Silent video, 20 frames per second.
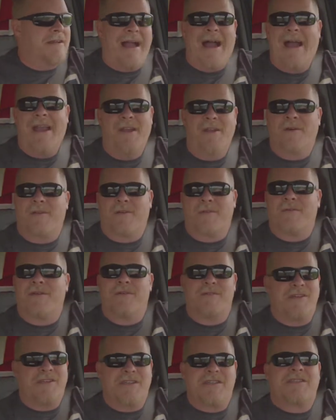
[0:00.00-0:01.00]
I know the
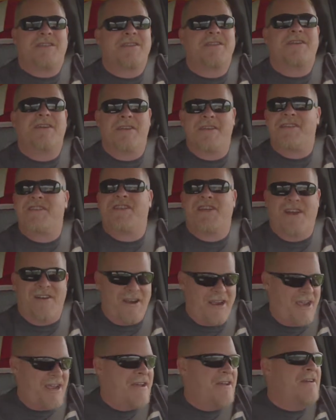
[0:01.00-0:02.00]
route just as good as
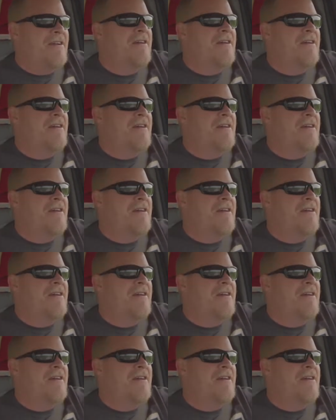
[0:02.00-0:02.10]
Jerry.